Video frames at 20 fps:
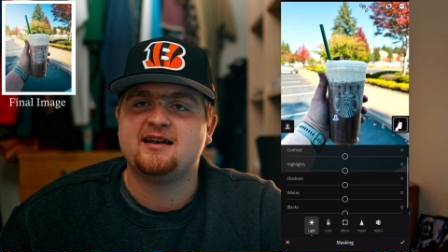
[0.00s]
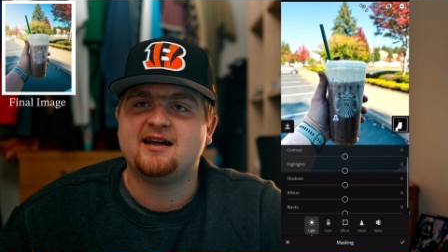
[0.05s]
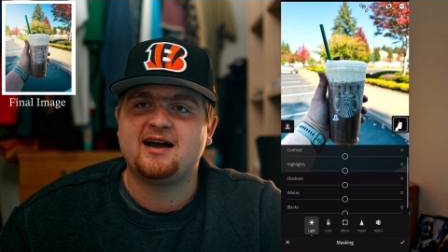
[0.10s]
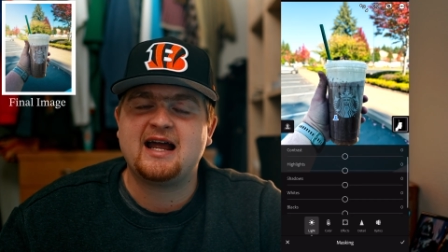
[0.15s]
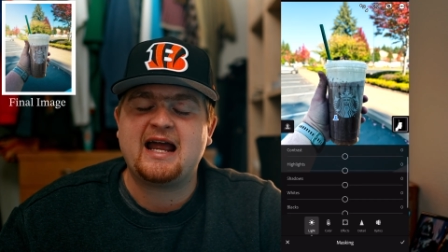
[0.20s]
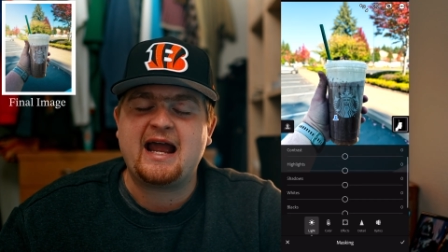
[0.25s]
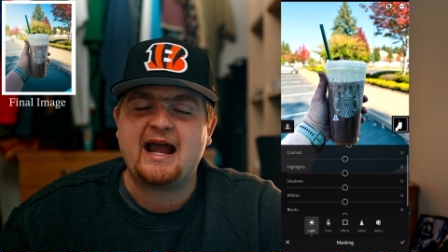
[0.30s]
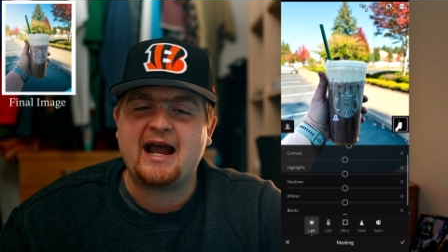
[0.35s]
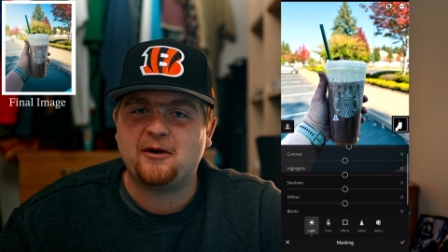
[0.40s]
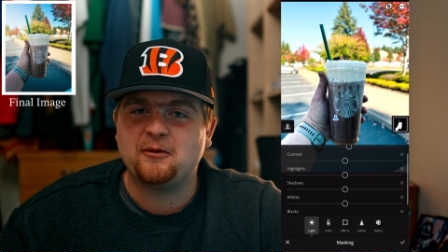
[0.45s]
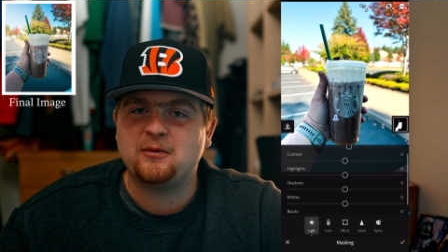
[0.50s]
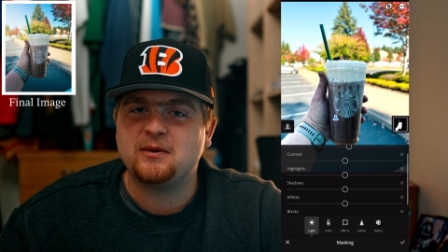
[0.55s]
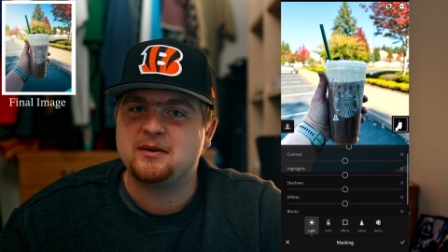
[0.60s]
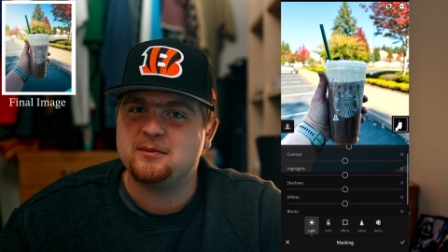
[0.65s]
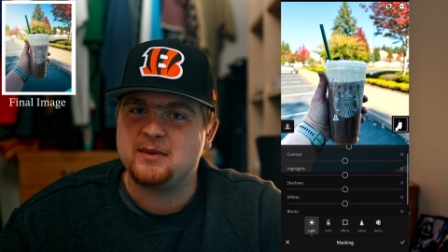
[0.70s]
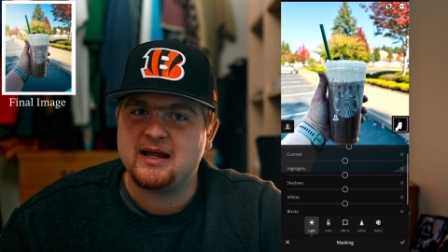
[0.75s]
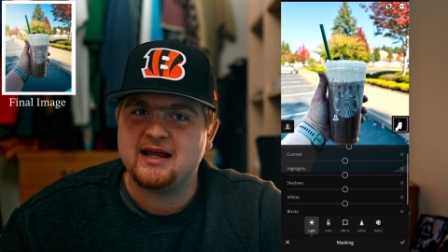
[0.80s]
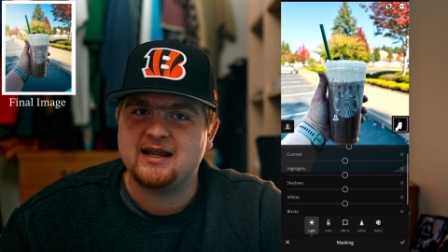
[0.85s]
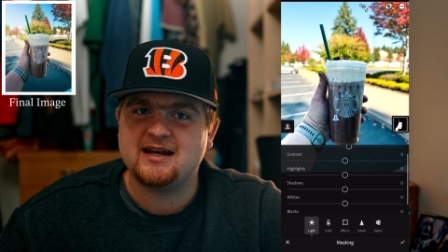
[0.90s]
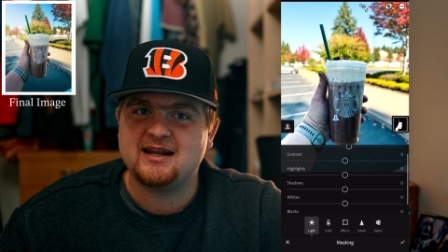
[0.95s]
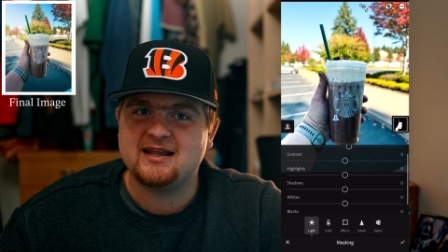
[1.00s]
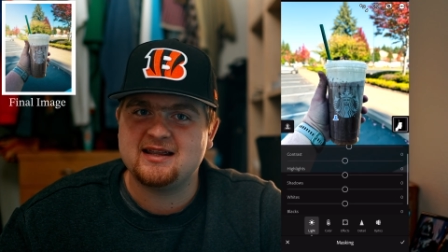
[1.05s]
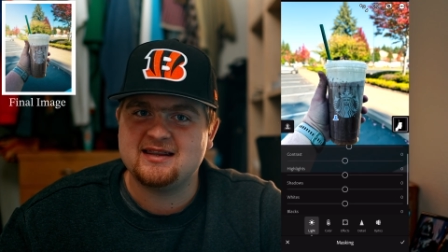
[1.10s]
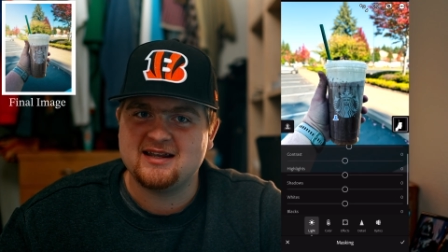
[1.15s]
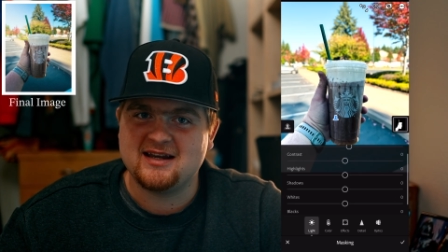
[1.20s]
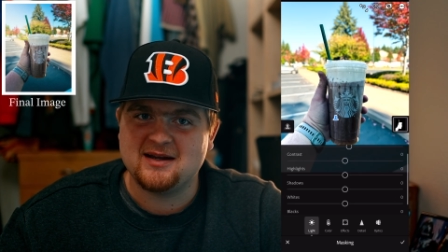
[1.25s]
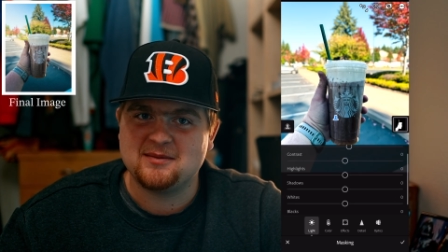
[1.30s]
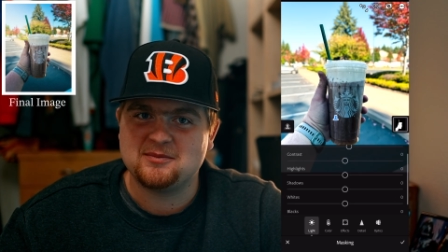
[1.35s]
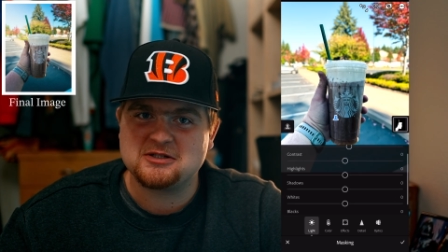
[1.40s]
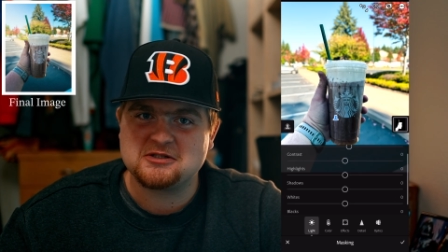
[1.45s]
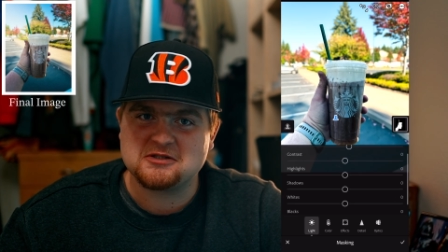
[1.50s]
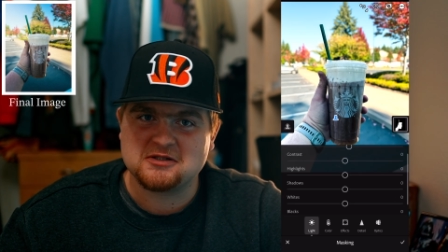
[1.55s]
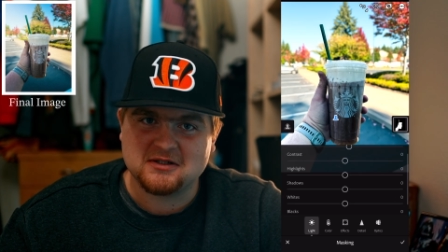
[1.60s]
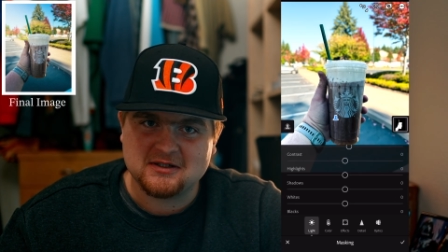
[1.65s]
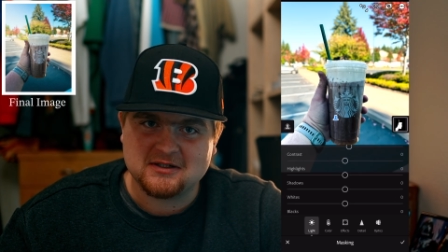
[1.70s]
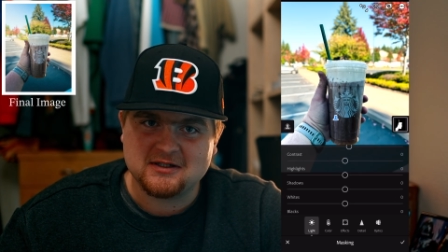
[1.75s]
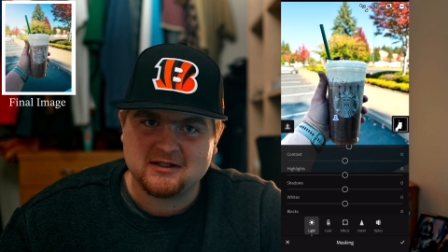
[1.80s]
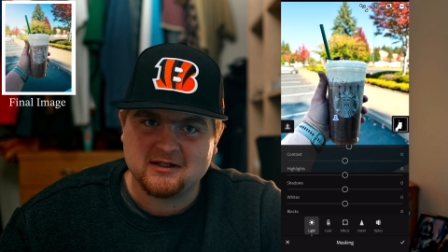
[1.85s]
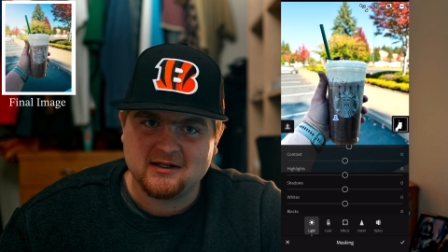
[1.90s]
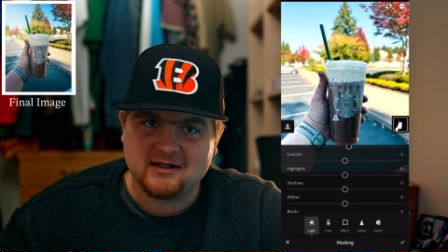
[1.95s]
not how we made the image
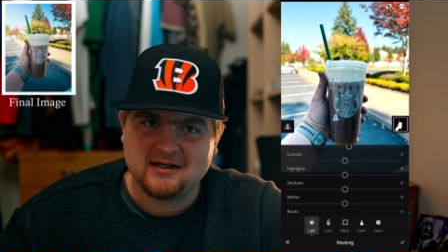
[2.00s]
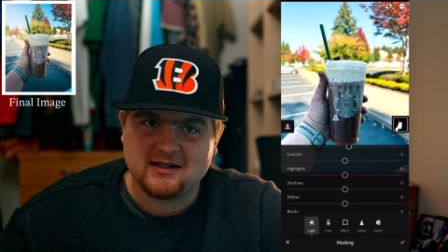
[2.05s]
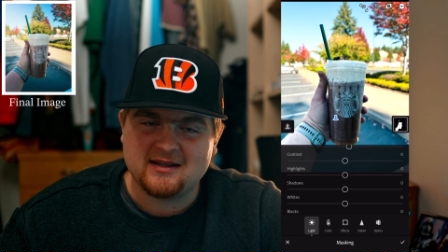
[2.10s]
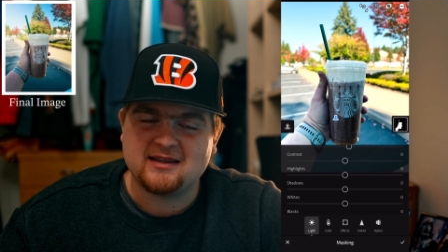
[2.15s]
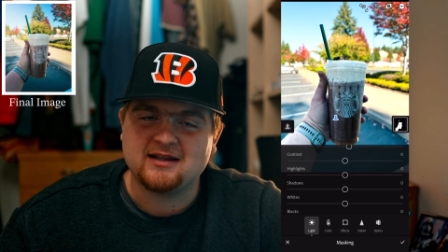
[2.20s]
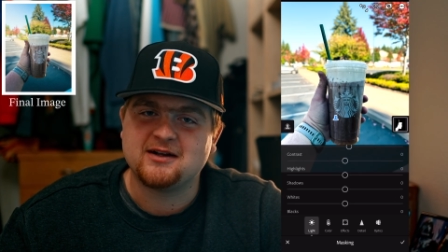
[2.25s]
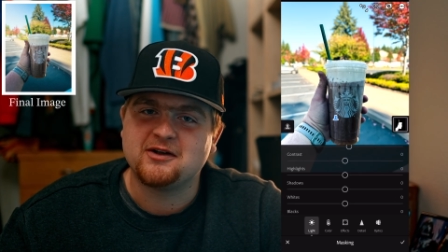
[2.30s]
look good.